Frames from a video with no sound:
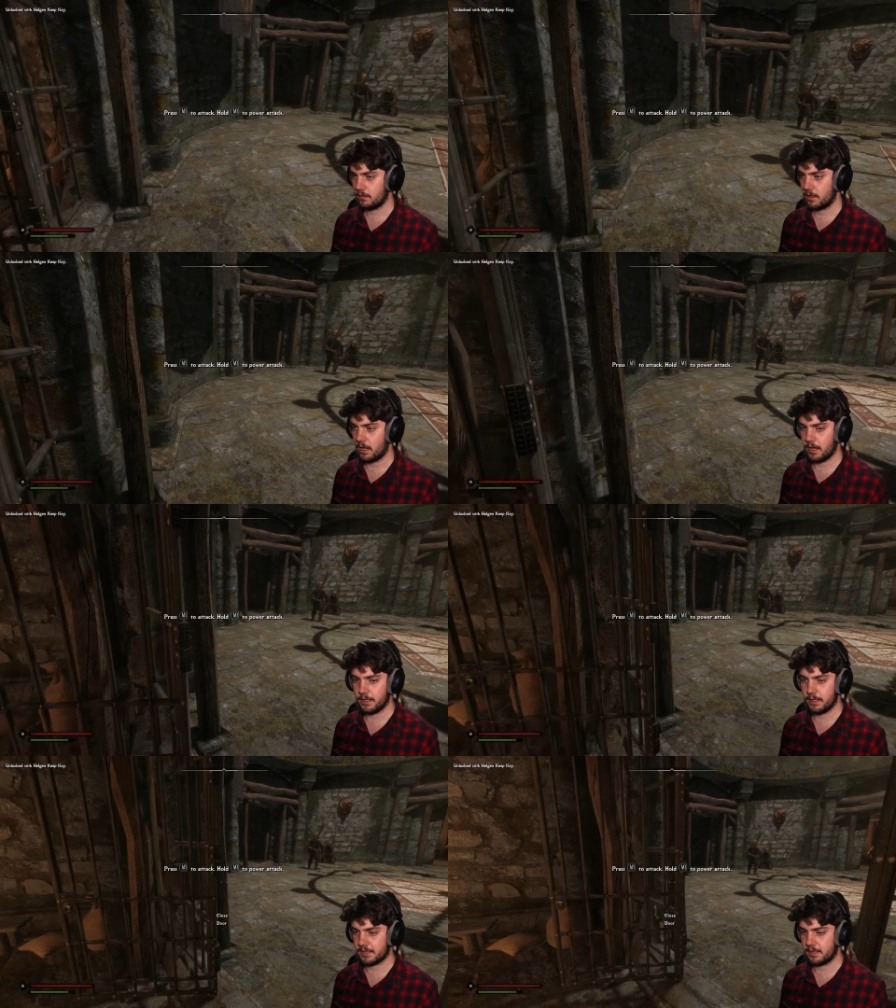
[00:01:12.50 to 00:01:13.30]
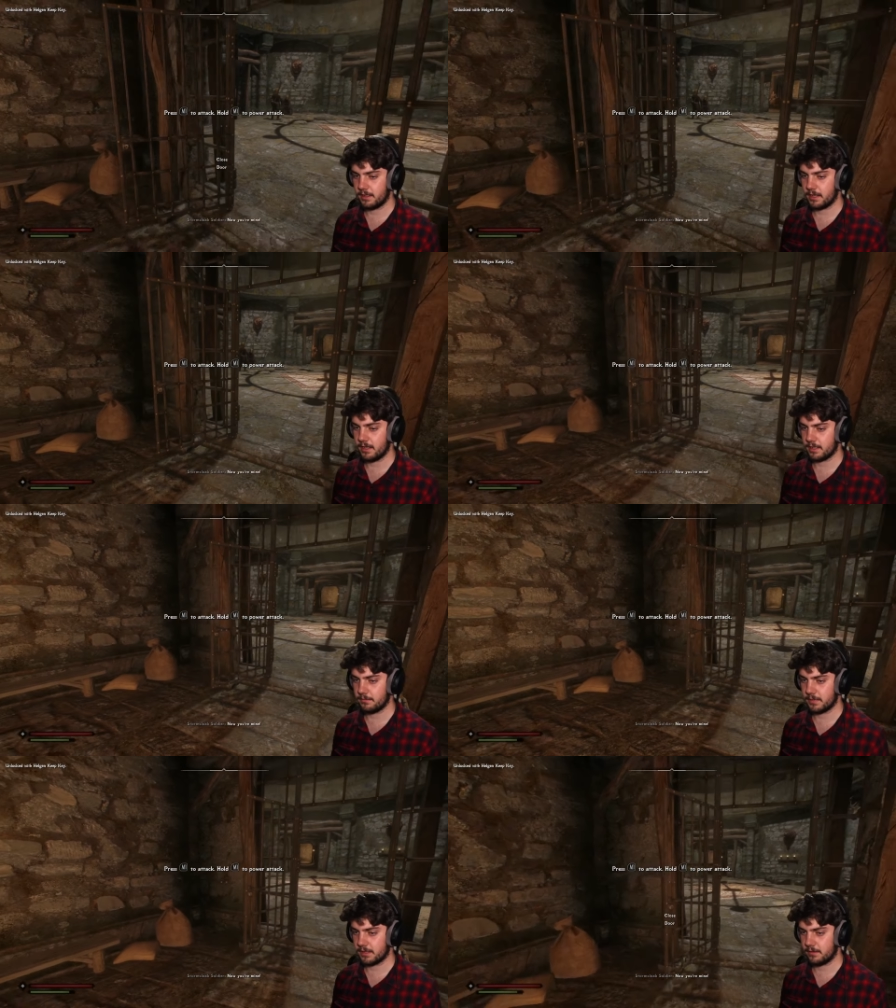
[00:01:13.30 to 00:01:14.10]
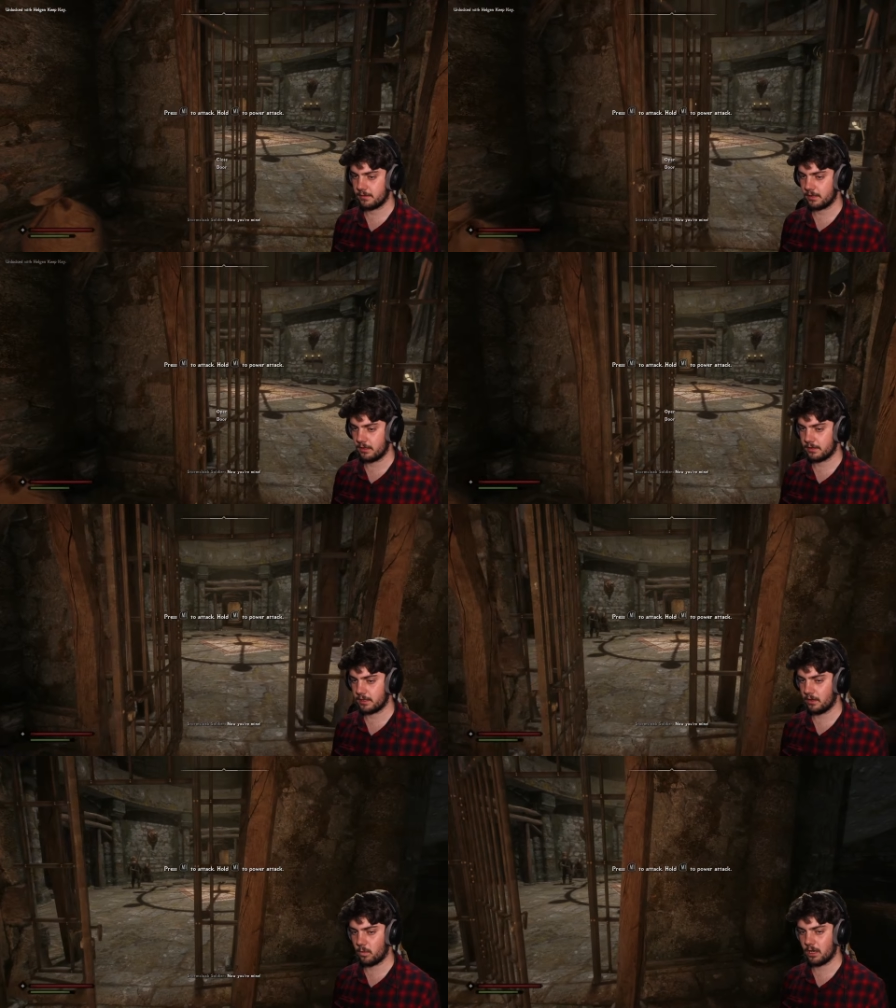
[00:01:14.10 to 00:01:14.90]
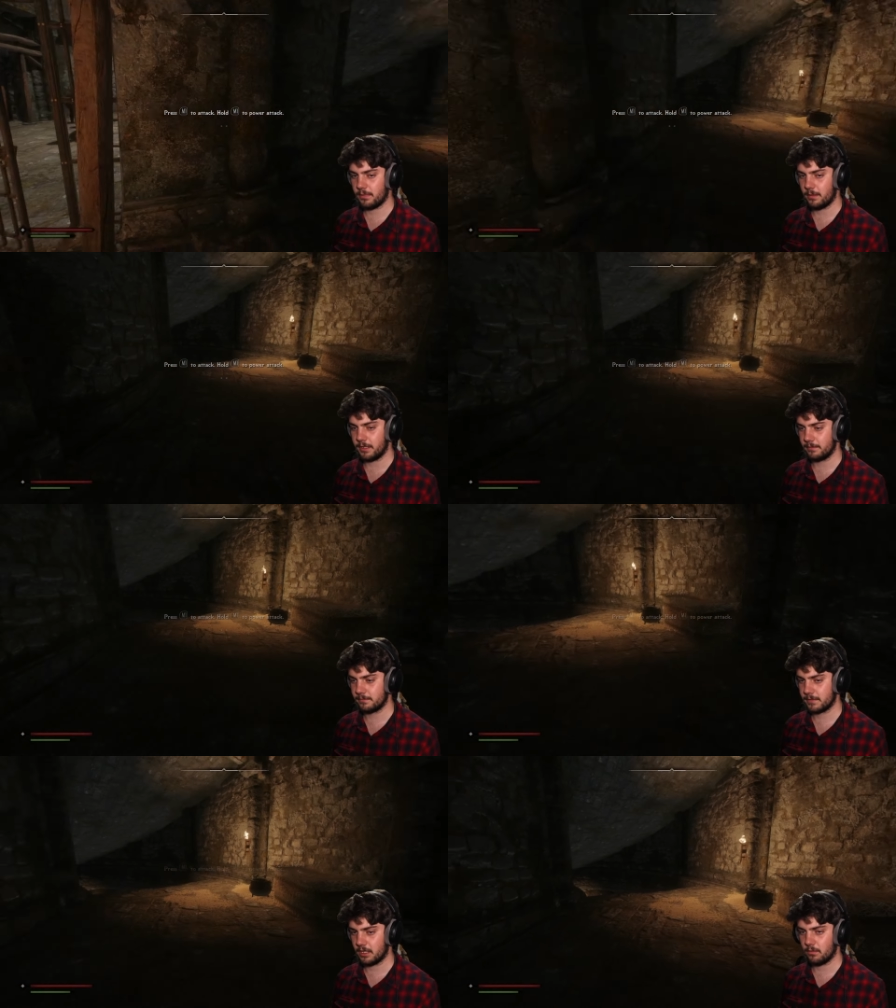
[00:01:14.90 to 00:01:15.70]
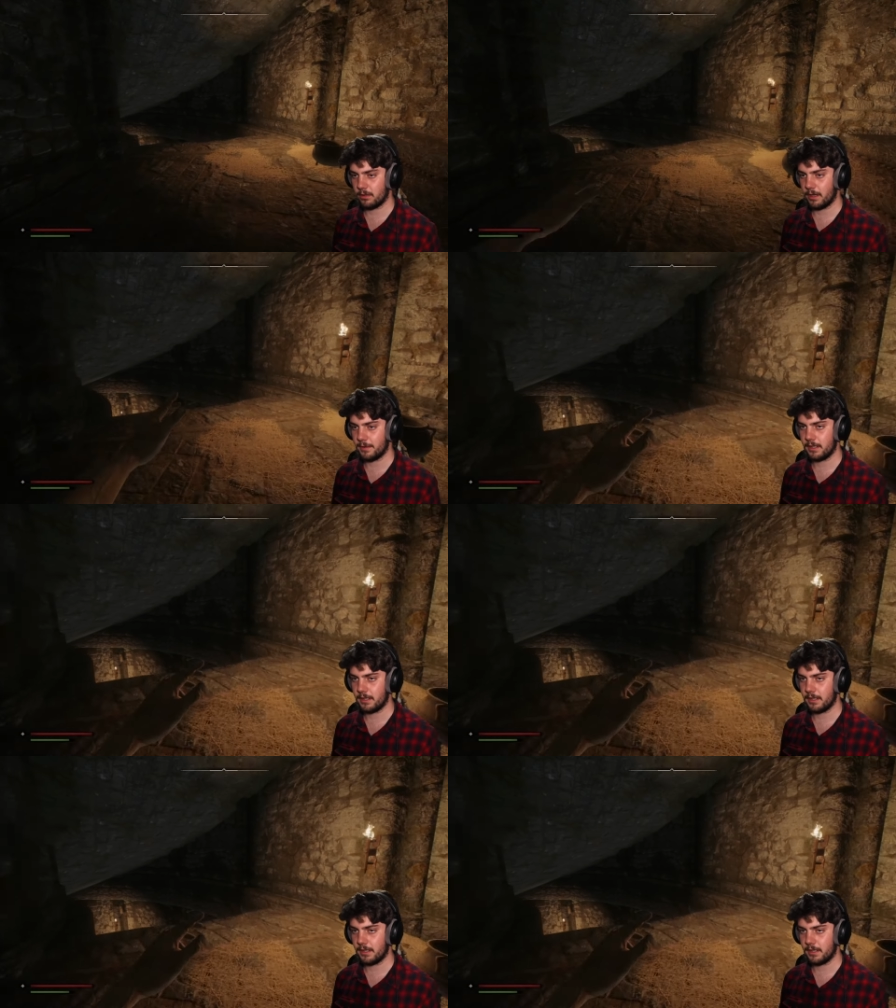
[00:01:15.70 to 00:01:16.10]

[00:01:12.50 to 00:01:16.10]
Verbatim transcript: Uh, yeah, see you guys. I'm just don't don't worry about me. Don't worry about me.